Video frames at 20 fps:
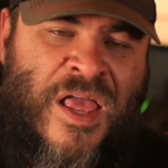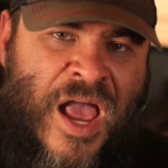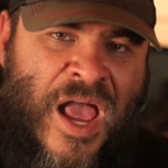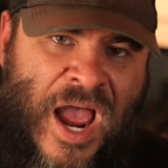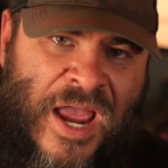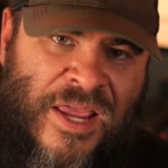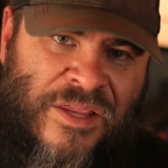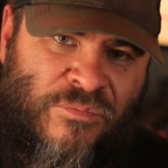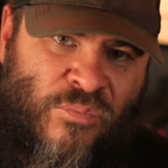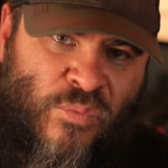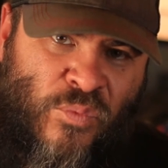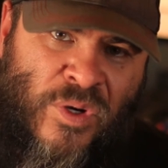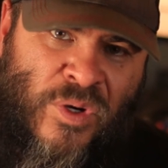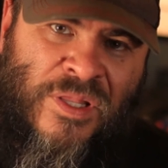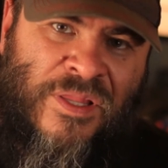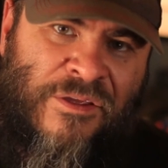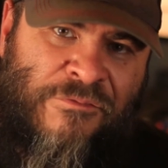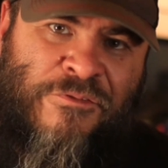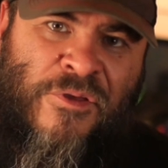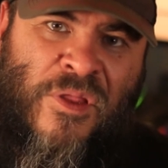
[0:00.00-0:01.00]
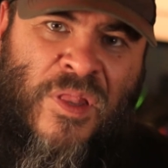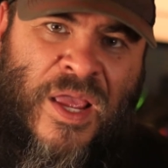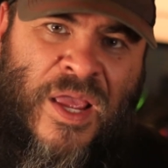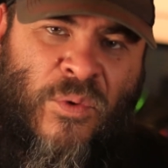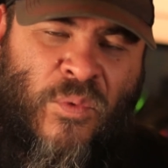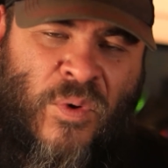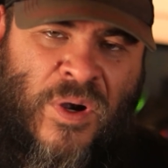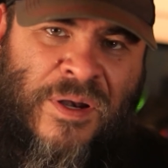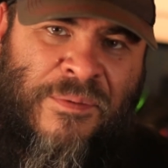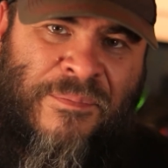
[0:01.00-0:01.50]
I really feel
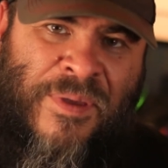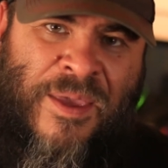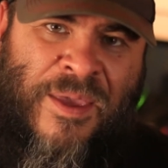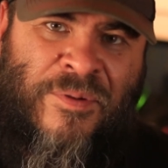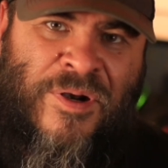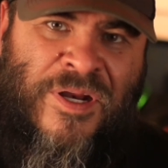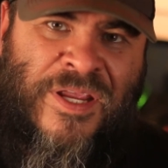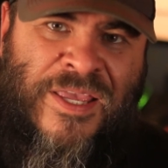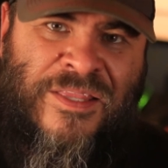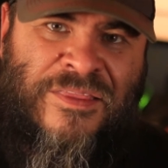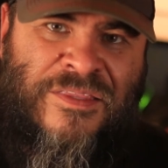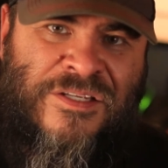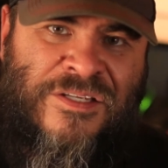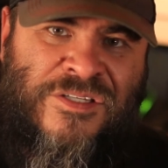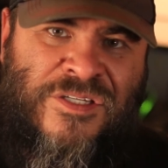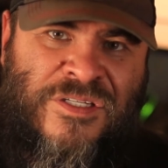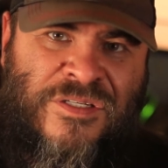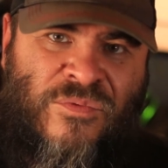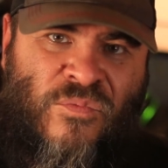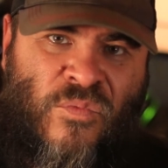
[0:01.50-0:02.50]
like we're going to be able to get this